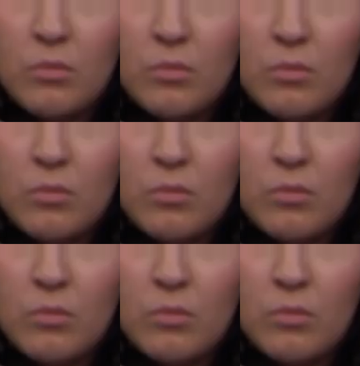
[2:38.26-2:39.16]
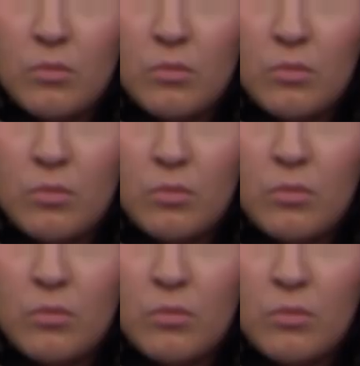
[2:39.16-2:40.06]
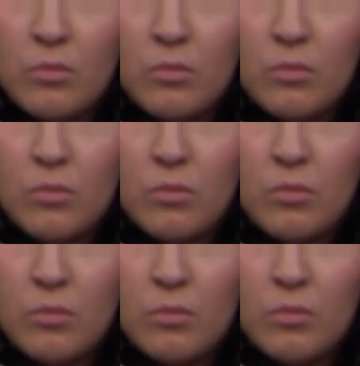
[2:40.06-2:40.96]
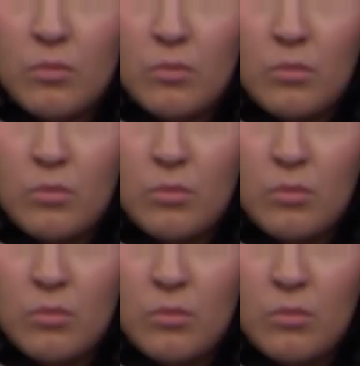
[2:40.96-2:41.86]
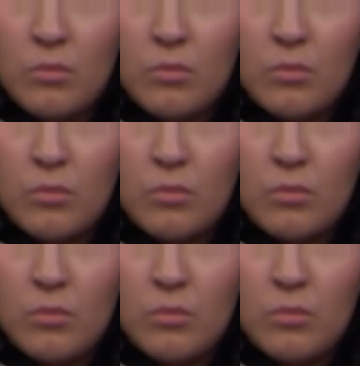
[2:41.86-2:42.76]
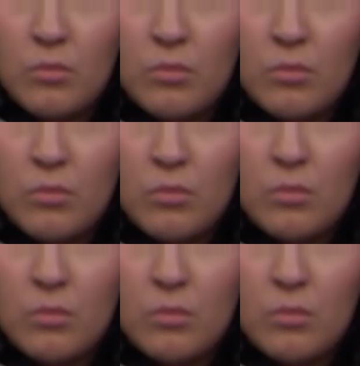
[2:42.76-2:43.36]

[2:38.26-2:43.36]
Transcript: (silent)